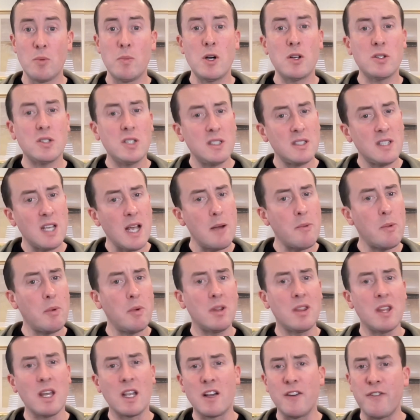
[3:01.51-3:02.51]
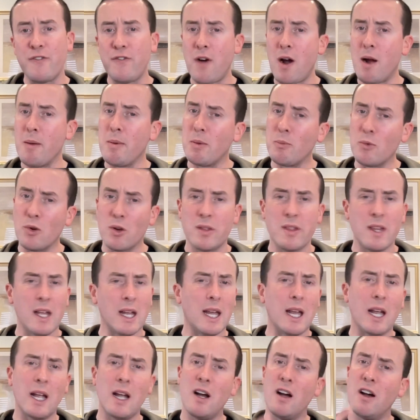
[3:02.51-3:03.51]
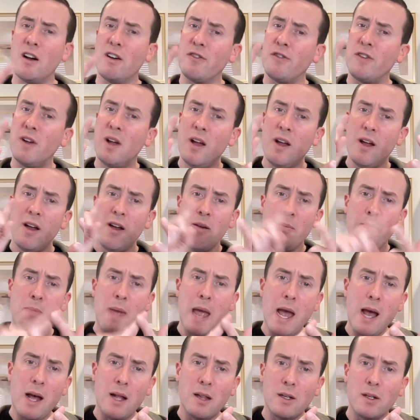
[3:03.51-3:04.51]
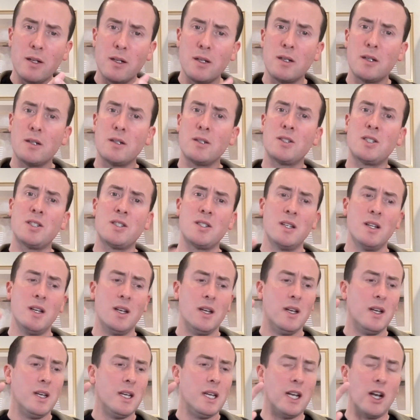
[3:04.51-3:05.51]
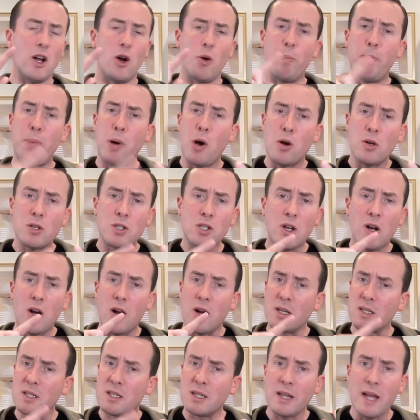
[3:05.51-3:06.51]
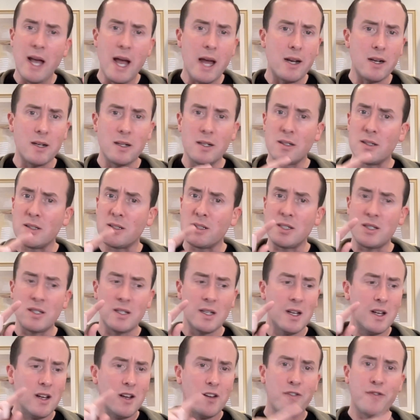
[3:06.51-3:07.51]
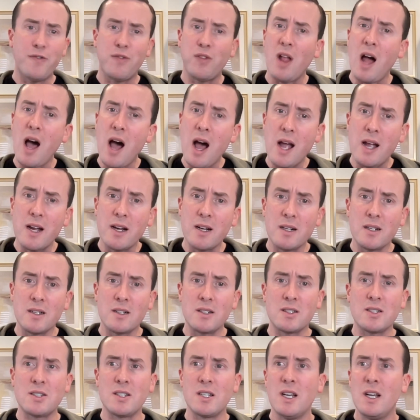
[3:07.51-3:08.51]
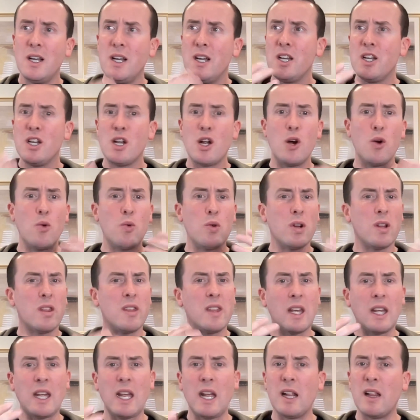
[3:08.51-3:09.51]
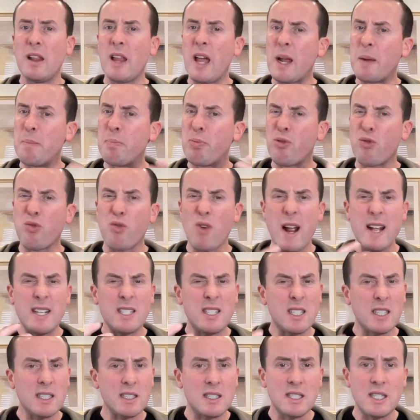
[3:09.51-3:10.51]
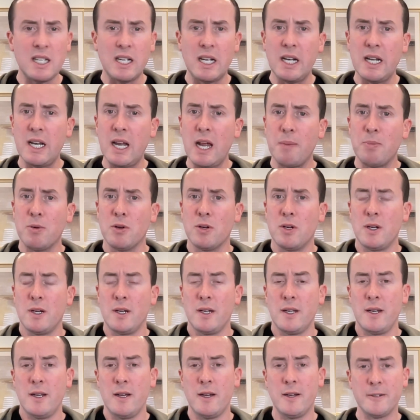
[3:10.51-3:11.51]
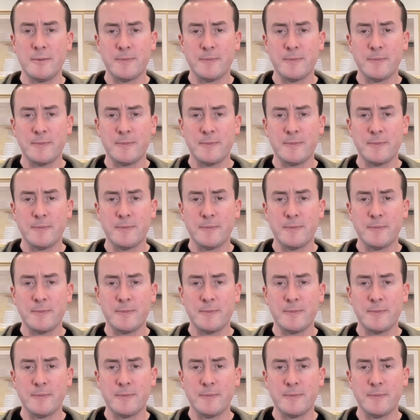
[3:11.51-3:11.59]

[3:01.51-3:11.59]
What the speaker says: most of the time when we think of farming, we're thinking of mailers, postcards, letters, flyers. We're thinking like presence in a neighborhood.